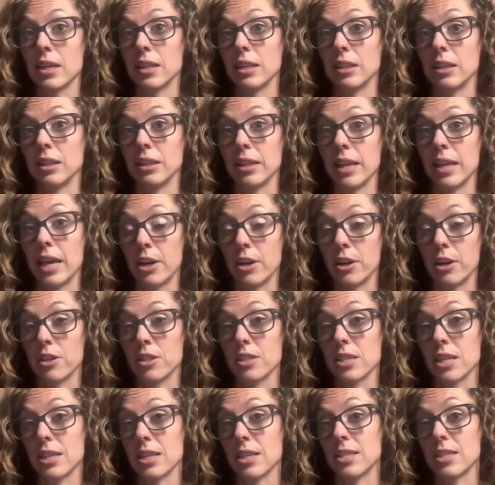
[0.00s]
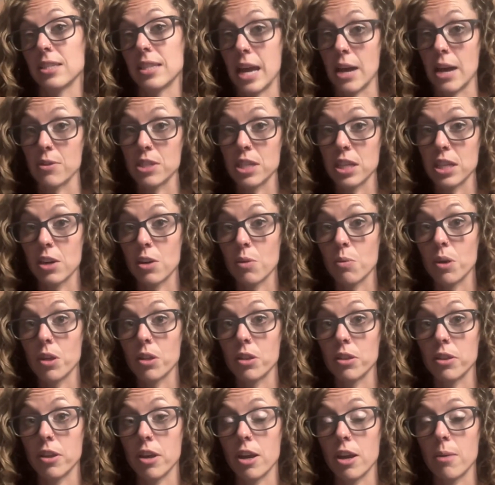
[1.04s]
letters and the sounds that go with
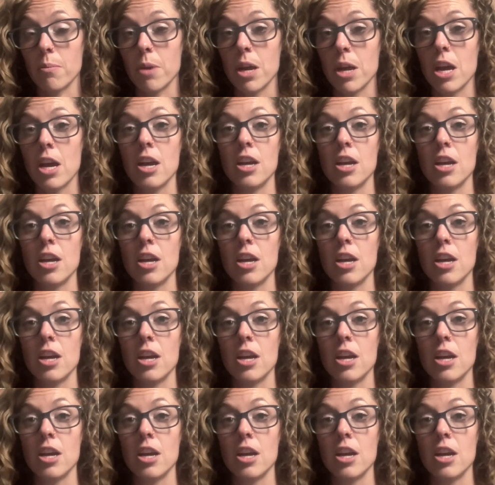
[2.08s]
them